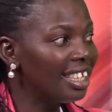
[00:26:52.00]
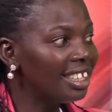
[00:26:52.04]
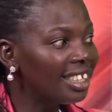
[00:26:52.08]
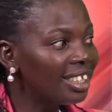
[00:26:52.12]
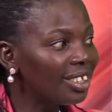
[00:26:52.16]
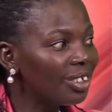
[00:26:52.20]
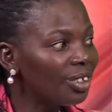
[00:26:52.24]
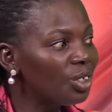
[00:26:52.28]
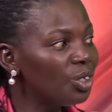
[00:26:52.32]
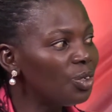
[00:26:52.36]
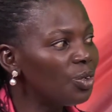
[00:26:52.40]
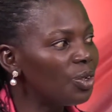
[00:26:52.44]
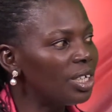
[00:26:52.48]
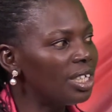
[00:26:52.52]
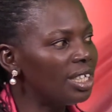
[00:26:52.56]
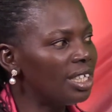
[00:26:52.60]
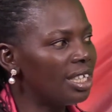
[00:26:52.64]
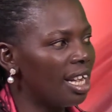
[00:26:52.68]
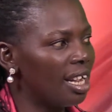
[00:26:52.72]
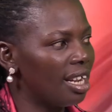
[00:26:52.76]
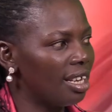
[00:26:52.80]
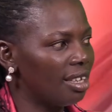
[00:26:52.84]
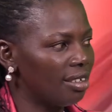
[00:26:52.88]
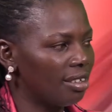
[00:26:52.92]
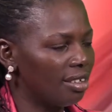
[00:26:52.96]
till you are
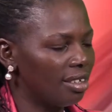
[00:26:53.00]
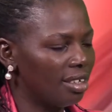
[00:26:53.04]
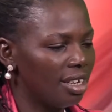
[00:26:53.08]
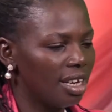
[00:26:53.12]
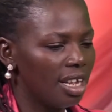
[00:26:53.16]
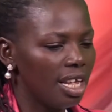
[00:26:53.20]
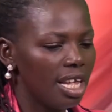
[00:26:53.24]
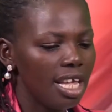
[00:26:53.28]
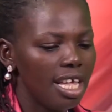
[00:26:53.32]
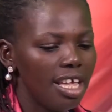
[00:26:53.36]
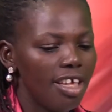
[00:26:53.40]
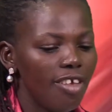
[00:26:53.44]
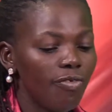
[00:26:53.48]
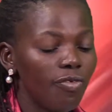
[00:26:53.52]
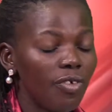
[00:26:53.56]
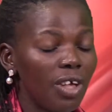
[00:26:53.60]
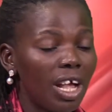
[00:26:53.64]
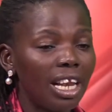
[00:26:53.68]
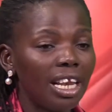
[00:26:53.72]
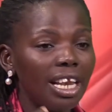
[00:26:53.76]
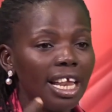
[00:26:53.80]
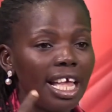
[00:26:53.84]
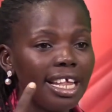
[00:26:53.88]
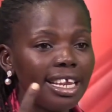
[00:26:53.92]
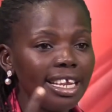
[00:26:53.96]
done. If you
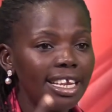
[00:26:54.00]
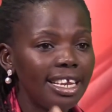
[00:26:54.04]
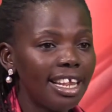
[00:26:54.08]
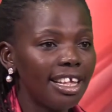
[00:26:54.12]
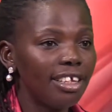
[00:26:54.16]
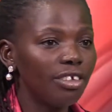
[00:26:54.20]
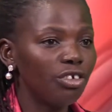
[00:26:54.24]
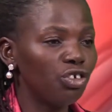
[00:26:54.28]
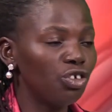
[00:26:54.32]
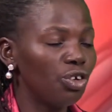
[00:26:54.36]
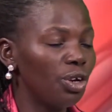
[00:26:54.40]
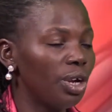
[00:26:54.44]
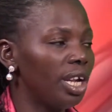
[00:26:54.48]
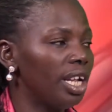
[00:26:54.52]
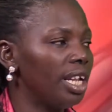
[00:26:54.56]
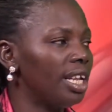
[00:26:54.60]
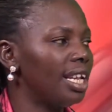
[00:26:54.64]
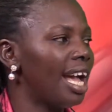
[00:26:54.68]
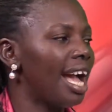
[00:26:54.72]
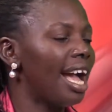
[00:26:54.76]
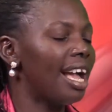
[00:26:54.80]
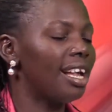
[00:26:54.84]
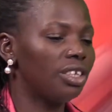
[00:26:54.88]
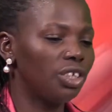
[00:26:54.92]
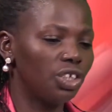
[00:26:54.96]
are learning a trade,
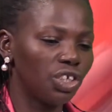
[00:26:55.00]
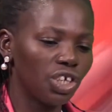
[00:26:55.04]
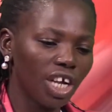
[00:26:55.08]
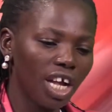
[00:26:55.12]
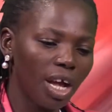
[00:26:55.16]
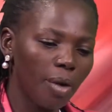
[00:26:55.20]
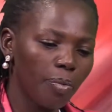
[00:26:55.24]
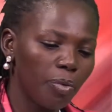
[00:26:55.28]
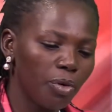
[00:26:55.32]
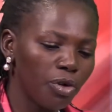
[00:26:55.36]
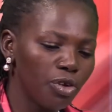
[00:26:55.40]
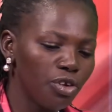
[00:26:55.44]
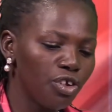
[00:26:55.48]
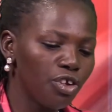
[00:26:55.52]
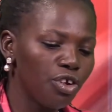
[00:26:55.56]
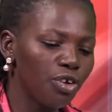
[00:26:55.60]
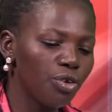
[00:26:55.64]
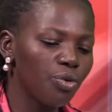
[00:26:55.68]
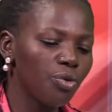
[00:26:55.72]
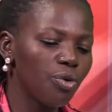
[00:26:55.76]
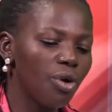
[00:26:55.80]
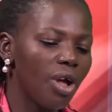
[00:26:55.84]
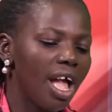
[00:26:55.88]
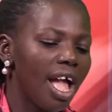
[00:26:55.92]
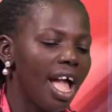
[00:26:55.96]
I check up on
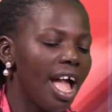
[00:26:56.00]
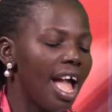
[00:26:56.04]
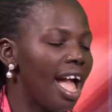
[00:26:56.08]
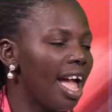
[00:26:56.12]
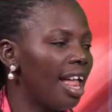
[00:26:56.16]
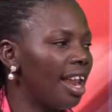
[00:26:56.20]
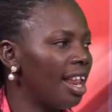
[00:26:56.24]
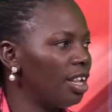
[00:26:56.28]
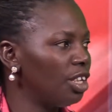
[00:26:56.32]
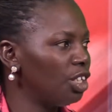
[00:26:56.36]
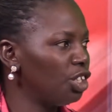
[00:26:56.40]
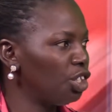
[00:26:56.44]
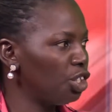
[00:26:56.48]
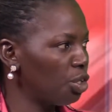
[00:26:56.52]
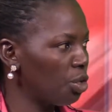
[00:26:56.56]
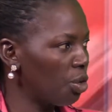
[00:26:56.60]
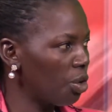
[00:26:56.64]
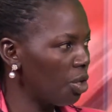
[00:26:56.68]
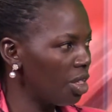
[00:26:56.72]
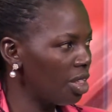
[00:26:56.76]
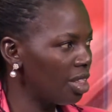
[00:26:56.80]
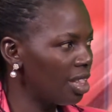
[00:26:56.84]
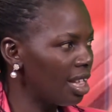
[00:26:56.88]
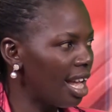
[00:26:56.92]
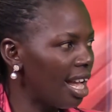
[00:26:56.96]
you and
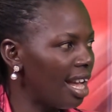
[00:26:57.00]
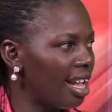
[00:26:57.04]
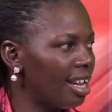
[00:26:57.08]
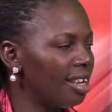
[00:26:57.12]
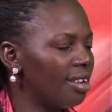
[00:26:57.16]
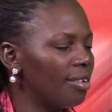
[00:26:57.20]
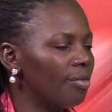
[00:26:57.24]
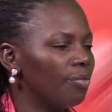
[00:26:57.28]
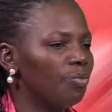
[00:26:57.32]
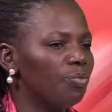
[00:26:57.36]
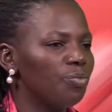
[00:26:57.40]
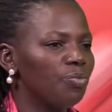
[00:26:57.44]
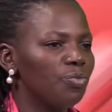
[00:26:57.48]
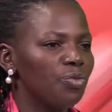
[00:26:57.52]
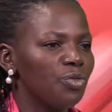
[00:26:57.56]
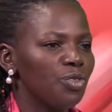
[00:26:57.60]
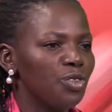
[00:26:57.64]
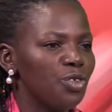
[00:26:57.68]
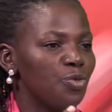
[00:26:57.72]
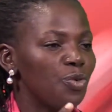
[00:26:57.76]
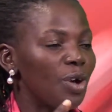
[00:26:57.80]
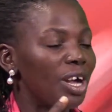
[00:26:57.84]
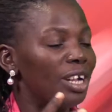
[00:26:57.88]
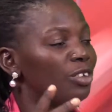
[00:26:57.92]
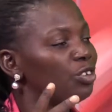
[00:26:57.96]
ensure that
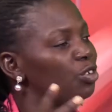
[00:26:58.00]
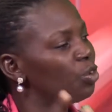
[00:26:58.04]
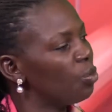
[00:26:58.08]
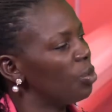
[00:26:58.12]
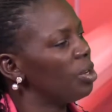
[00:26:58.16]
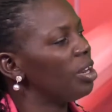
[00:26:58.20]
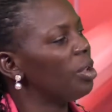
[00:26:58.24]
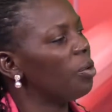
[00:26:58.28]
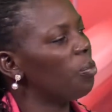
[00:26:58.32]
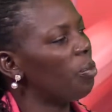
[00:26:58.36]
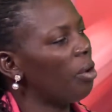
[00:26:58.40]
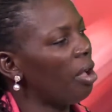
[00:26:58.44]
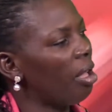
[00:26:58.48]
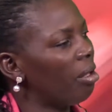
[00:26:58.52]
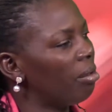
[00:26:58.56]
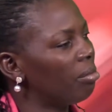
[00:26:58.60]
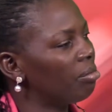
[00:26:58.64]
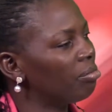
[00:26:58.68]
you are doing it well.